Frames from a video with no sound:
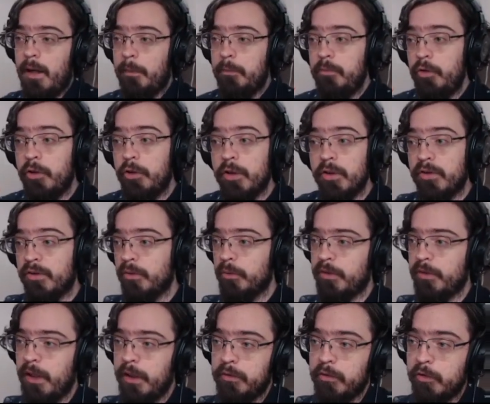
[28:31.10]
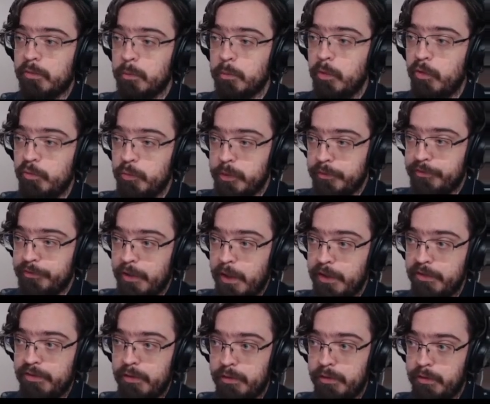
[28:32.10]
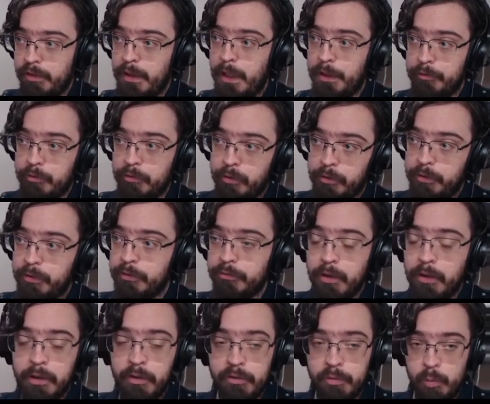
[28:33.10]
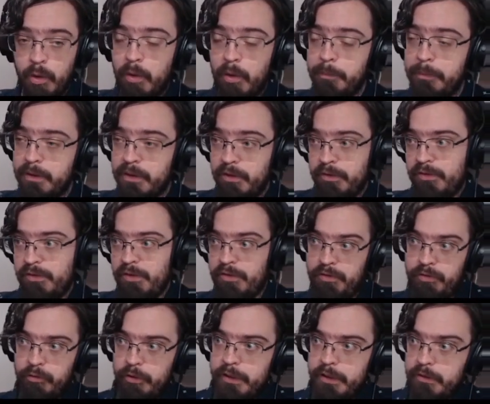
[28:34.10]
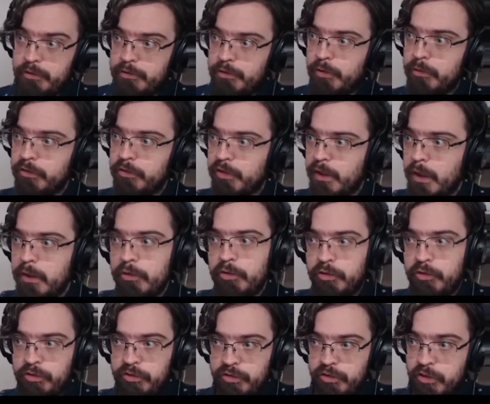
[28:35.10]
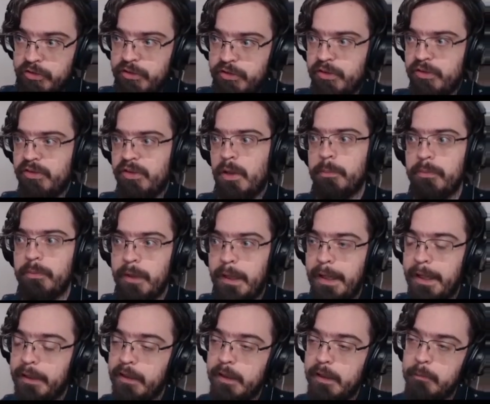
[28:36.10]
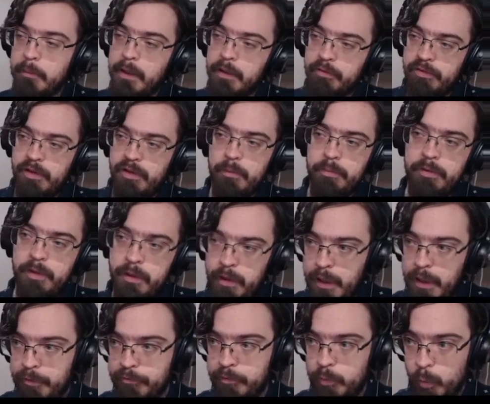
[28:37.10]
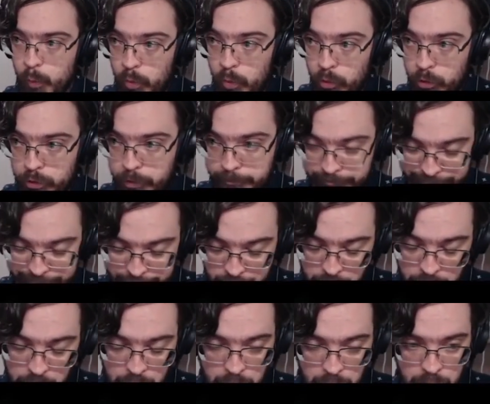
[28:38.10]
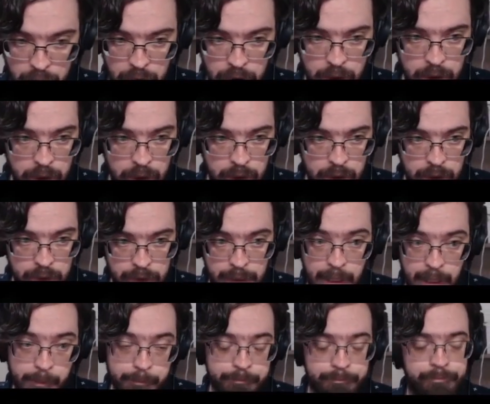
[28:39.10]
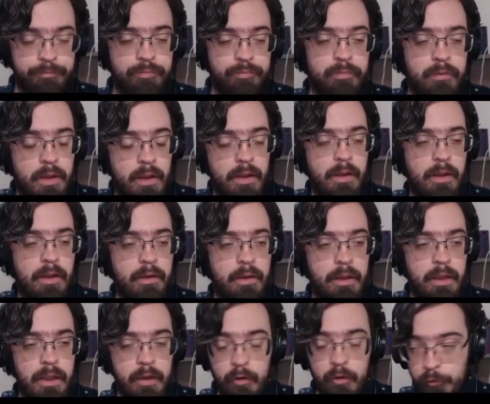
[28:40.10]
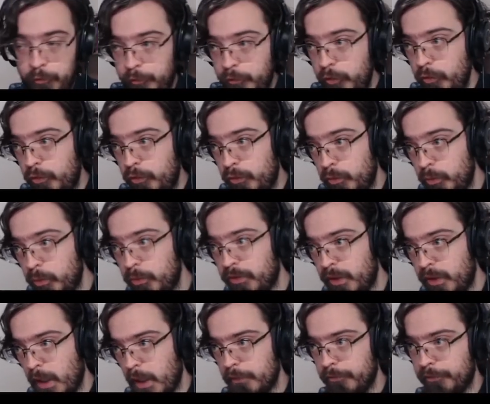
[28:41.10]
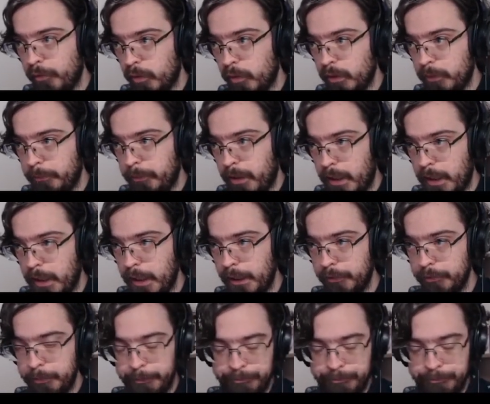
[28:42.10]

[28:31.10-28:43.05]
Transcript: you can still take those movement advices later on in the run as well because the screens don't change. It's just the step route and the amount of steps that you have to walk. Now, if you do start falling behind,